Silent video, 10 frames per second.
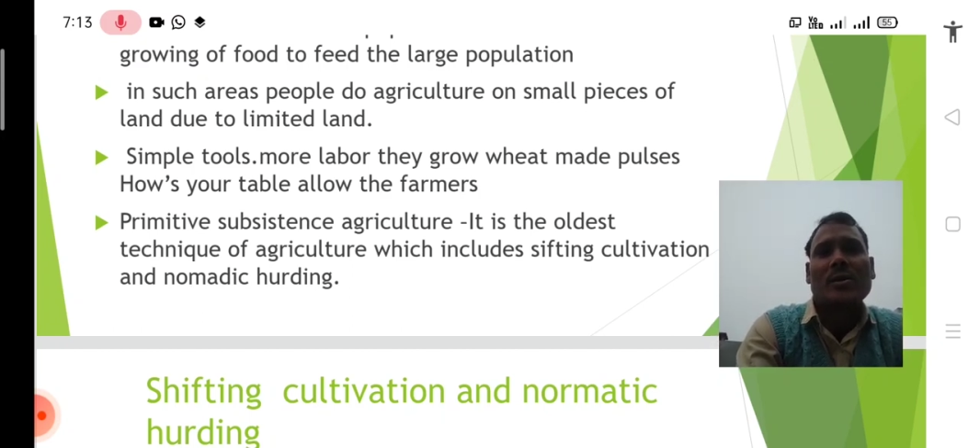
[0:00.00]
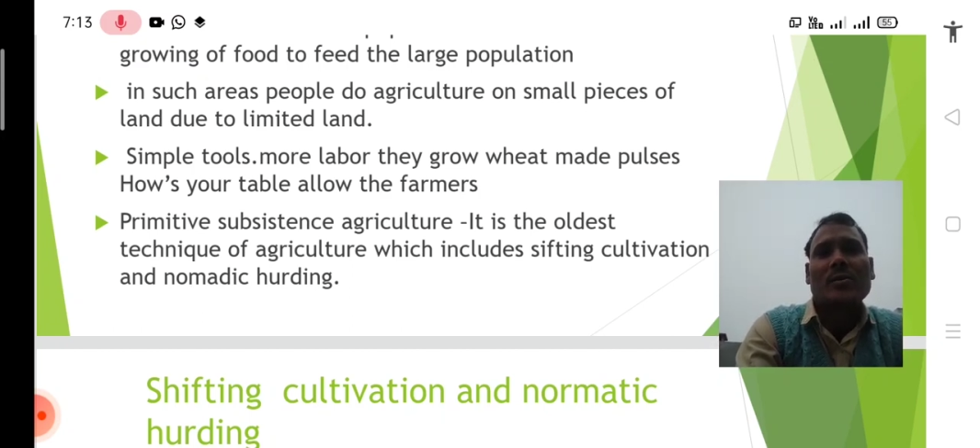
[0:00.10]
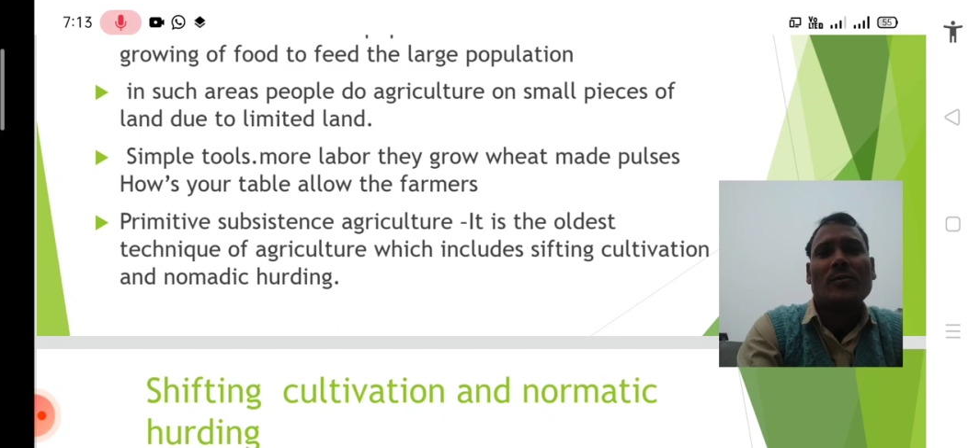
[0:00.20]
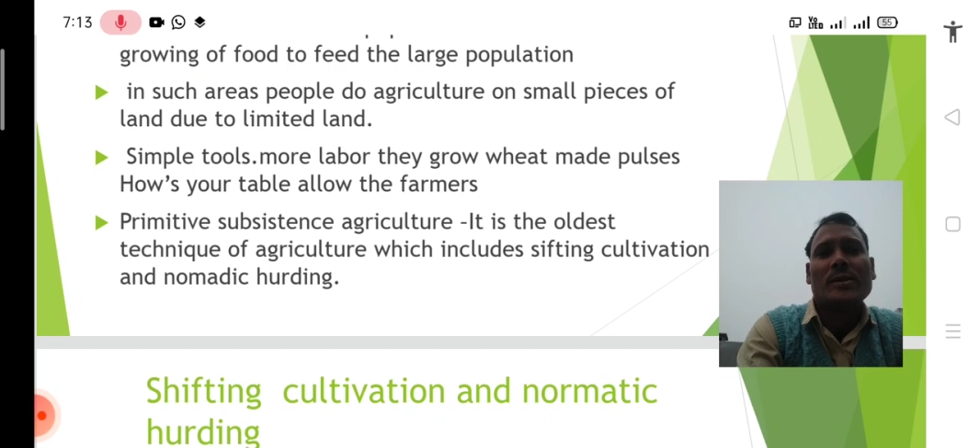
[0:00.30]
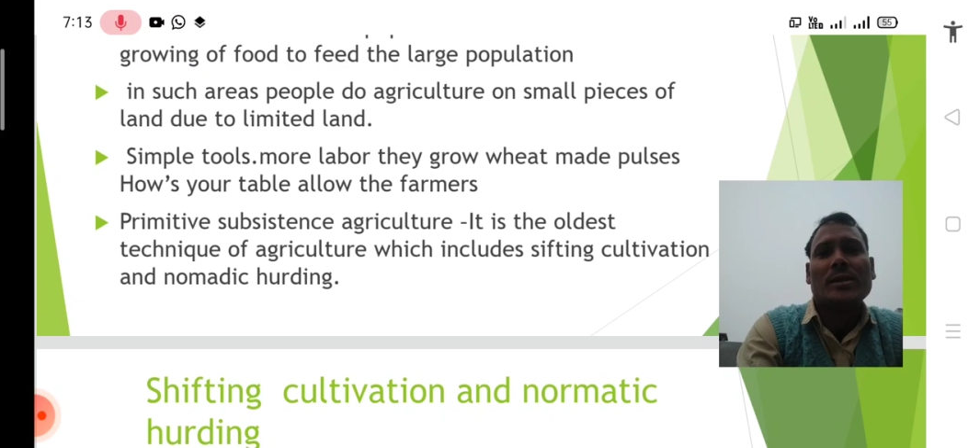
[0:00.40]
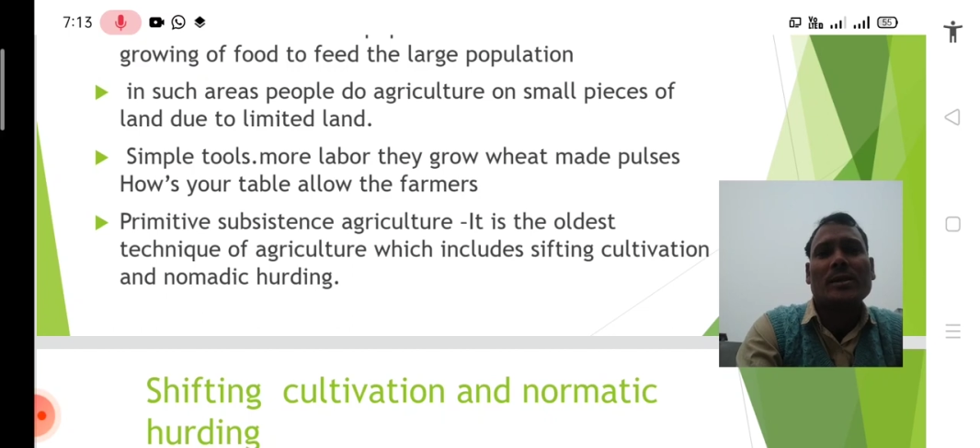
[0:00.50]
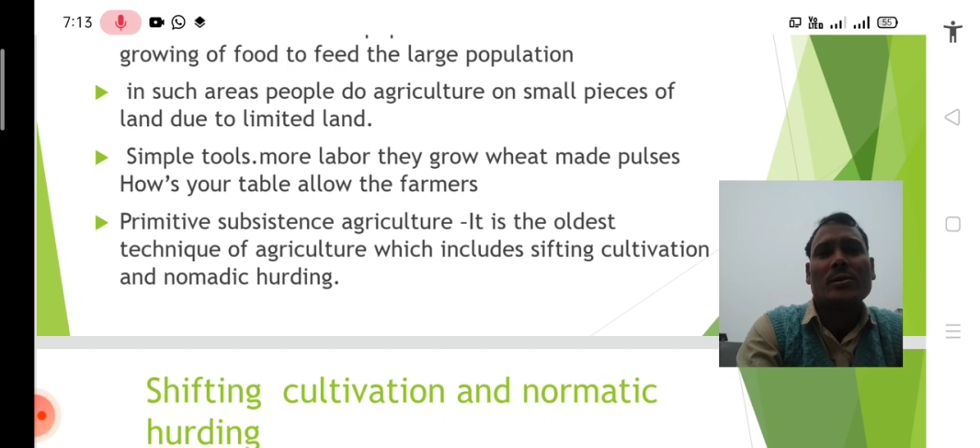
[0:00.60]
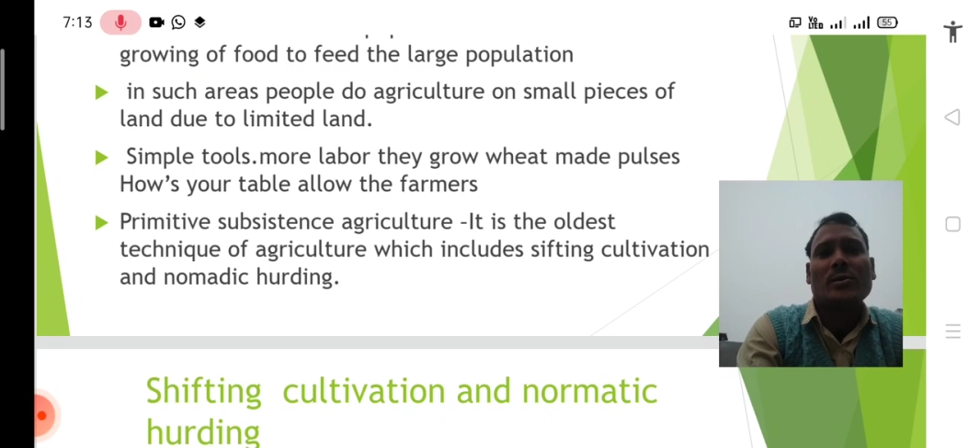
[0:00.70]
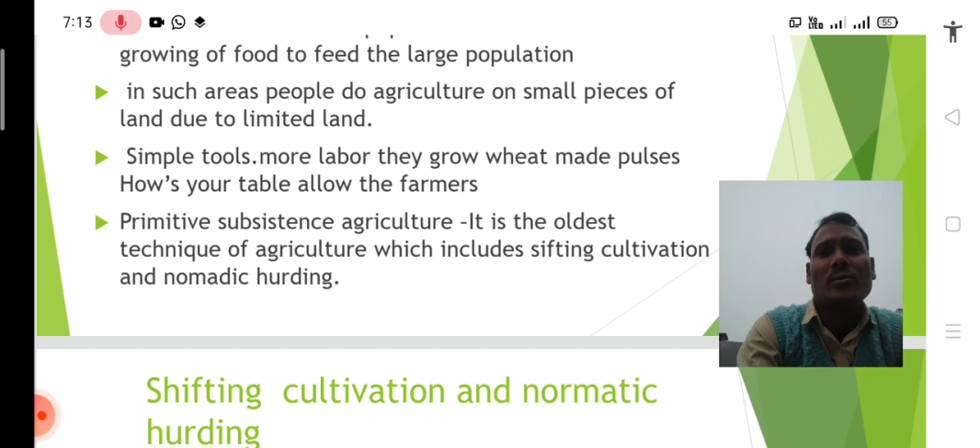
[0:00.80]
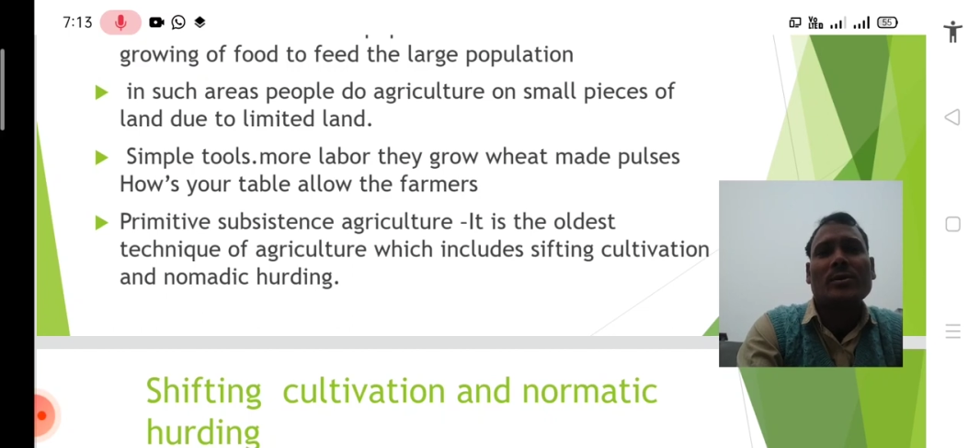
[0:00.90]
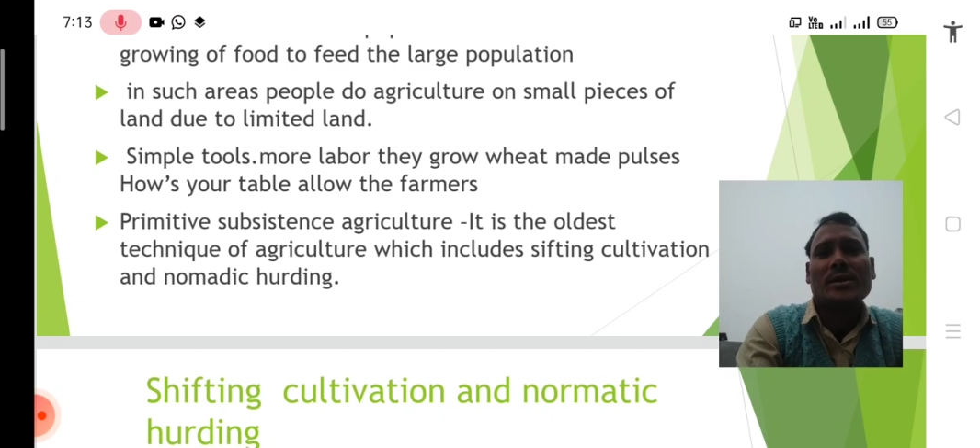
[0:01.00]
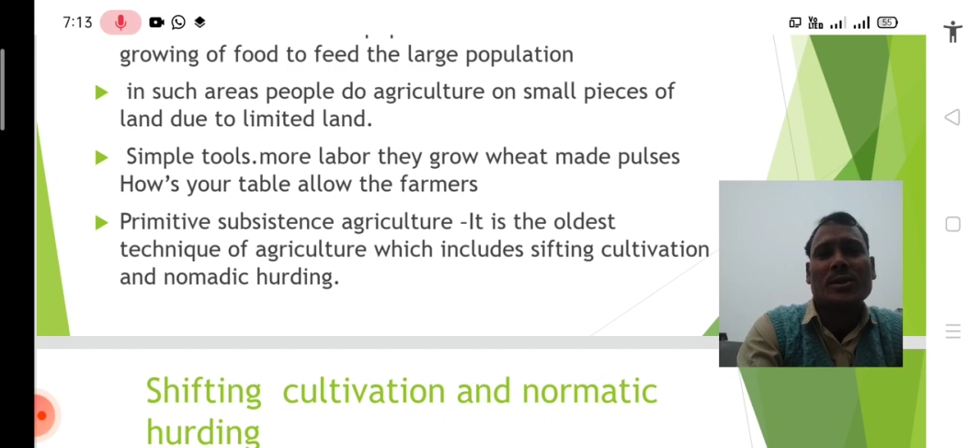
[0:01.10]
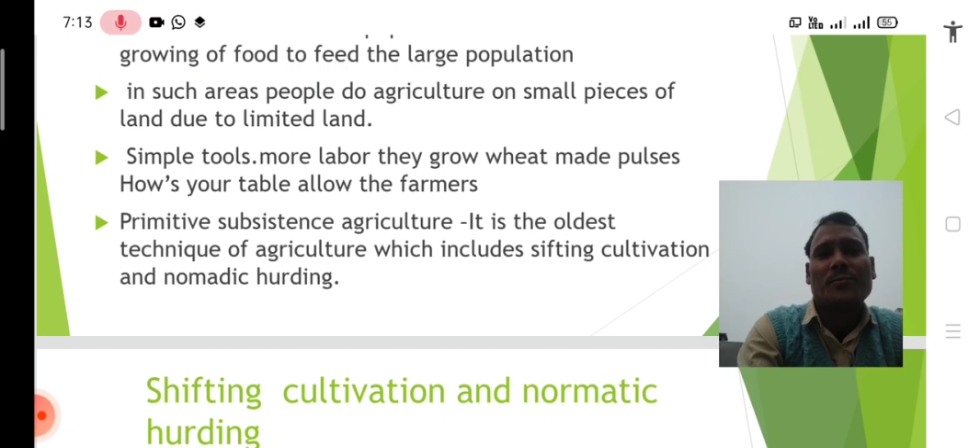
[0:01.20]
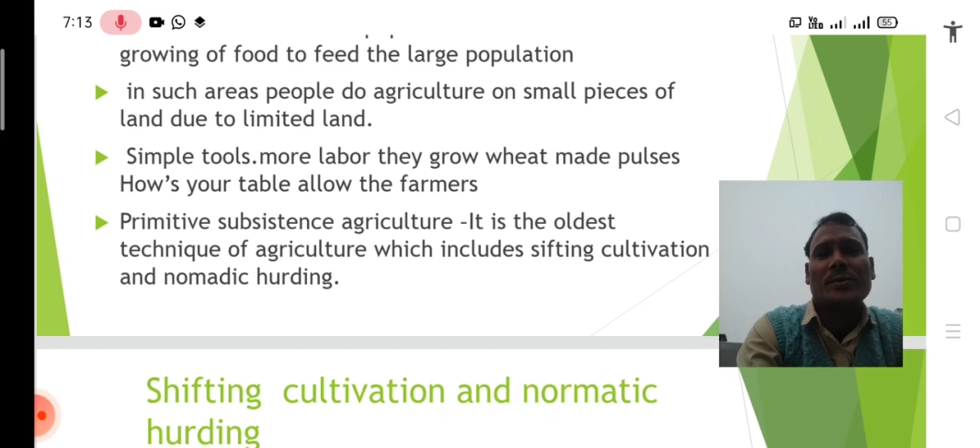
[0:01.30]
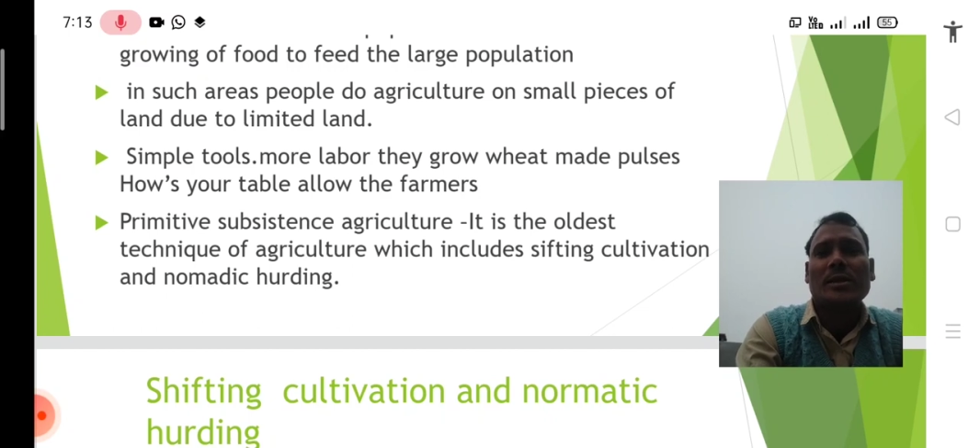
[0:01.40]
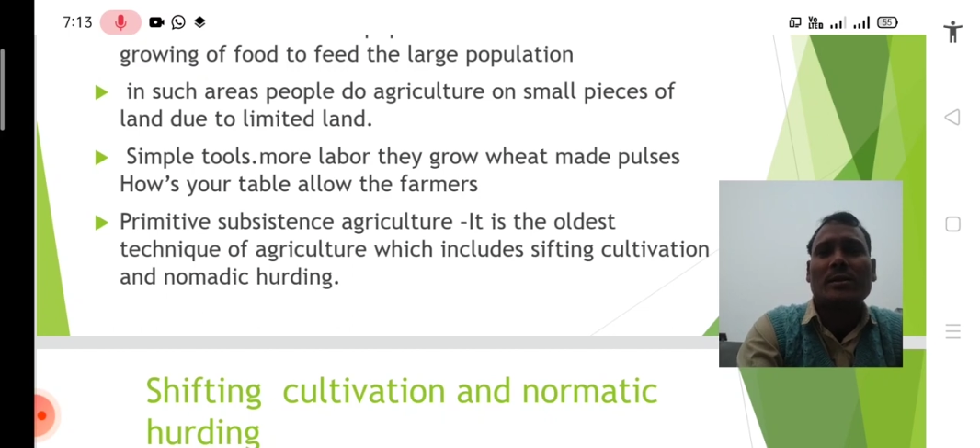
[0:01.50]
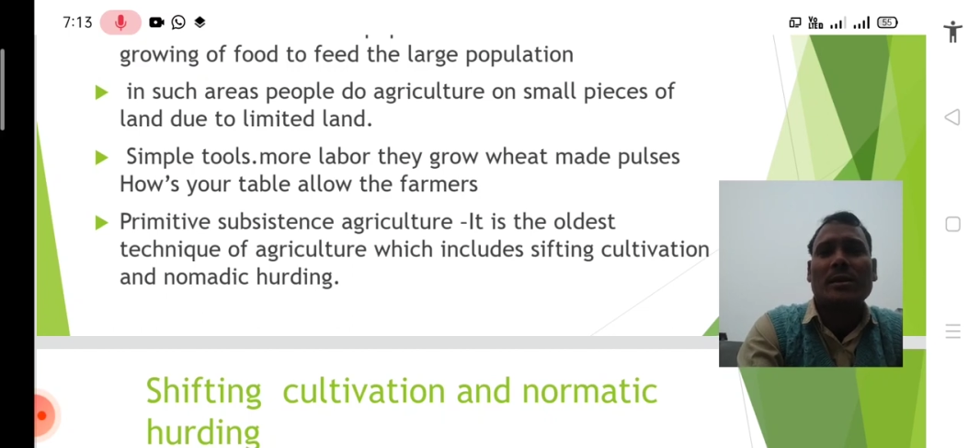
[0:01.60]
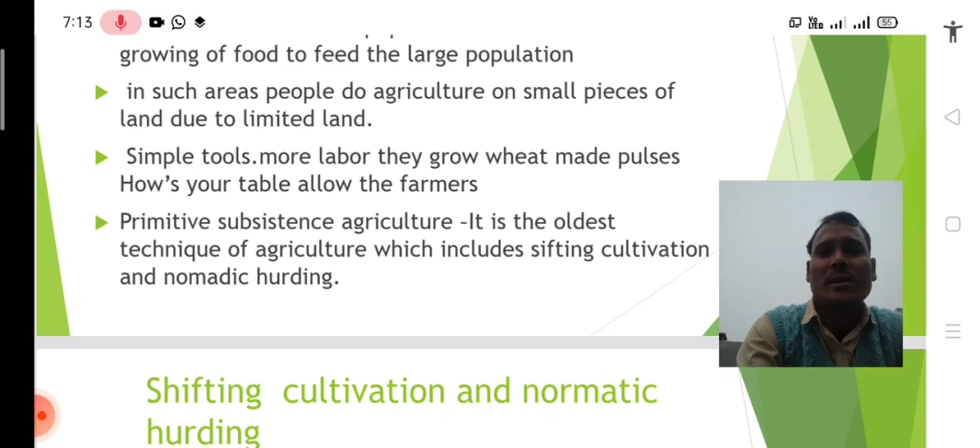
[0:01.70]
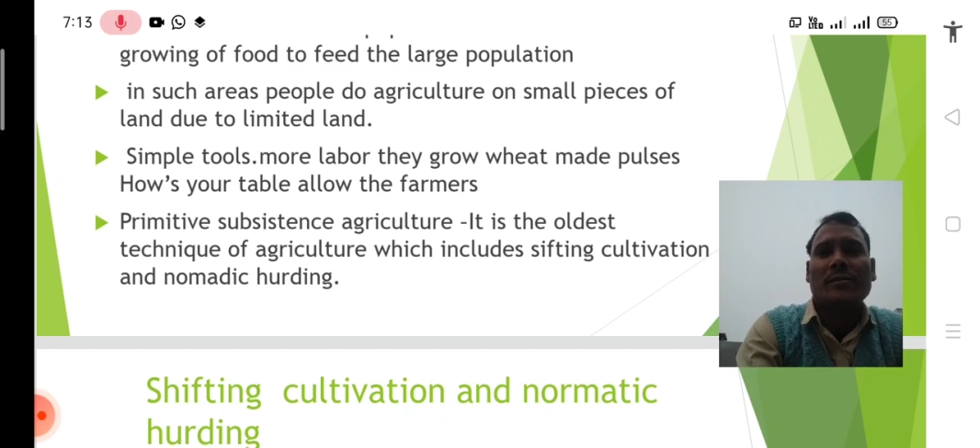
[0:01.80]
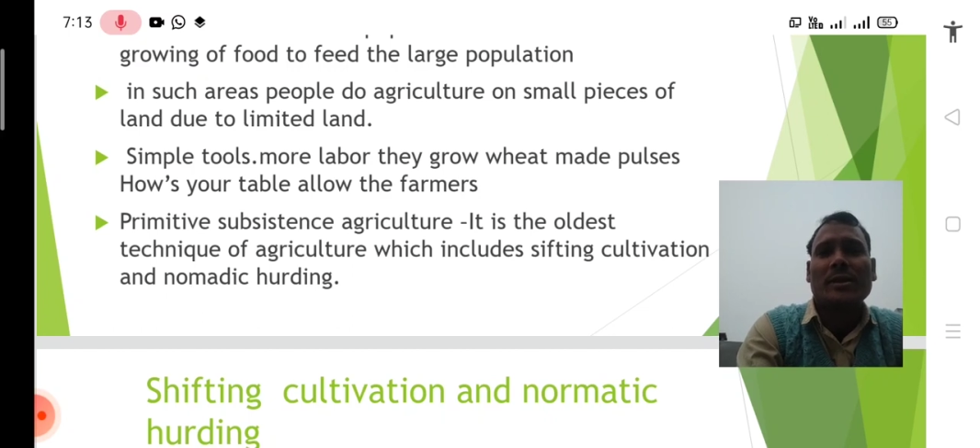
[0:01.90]
which include the shifting
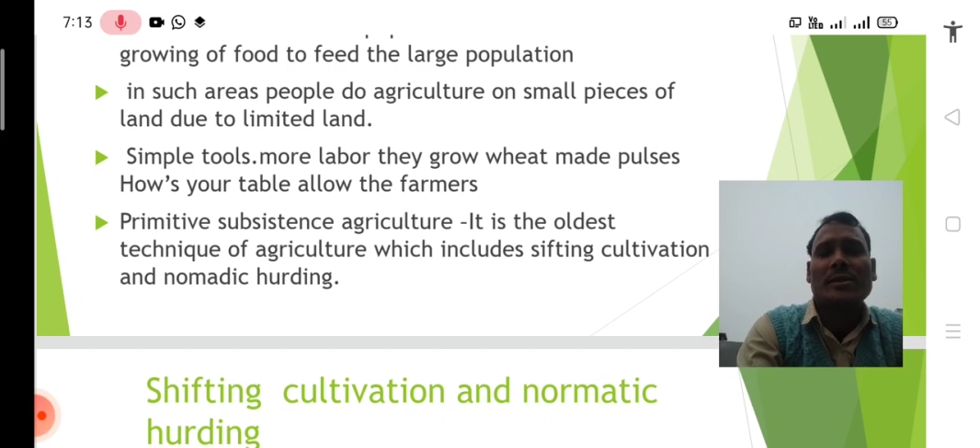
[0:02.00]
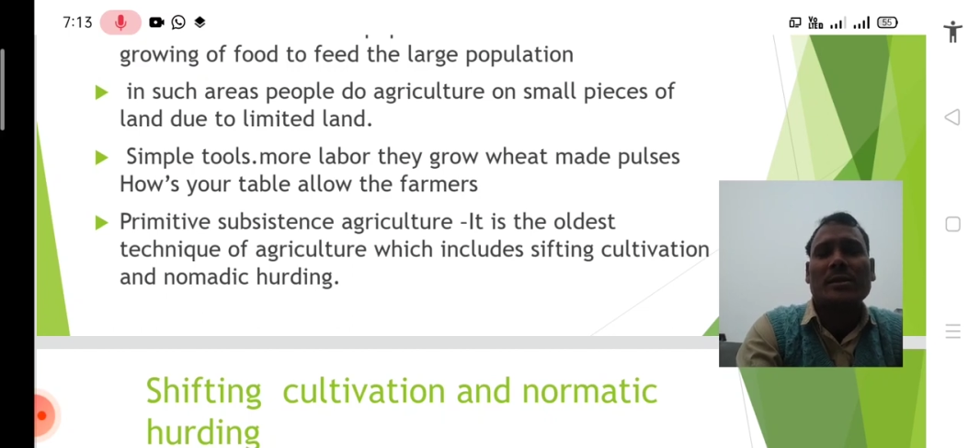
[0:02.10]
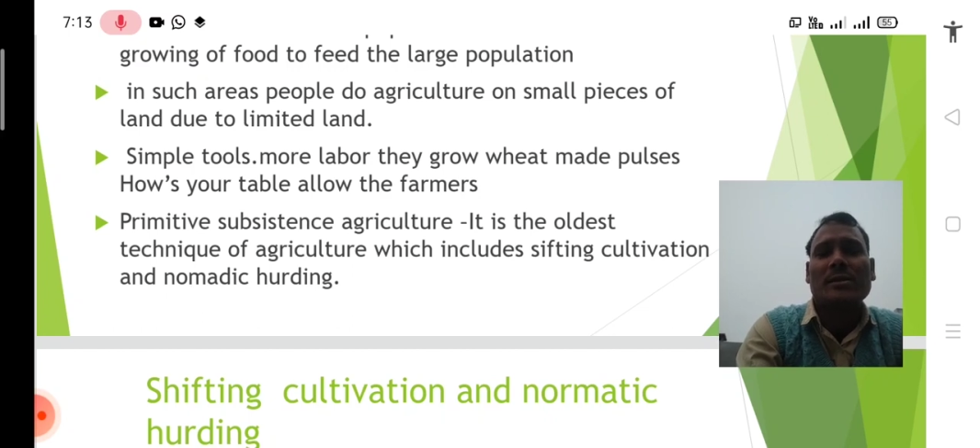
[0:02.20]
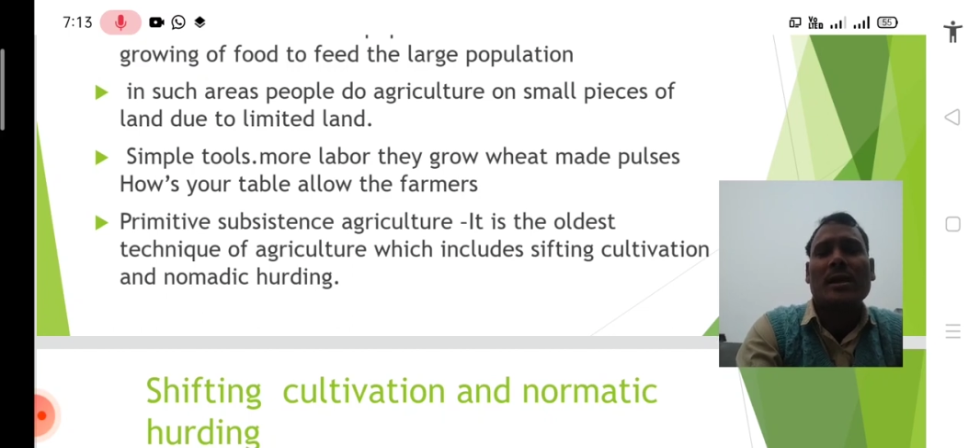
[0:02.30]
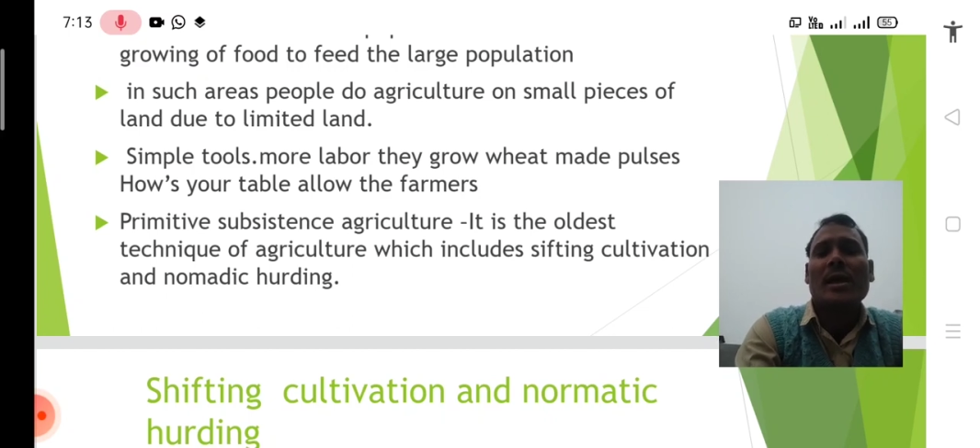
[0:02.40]
cultivation